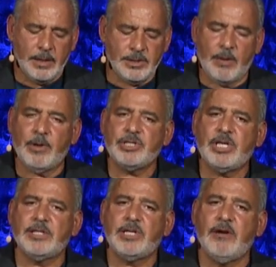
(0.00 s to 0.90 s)
Isn't that what it
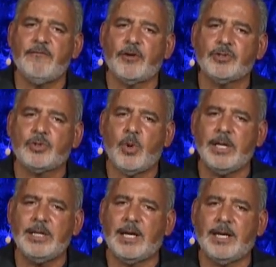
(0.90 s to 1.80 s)
says here in verse
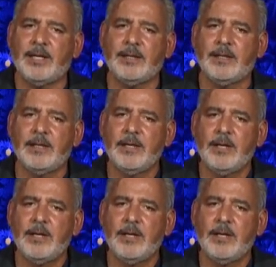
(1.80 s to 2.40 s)
29?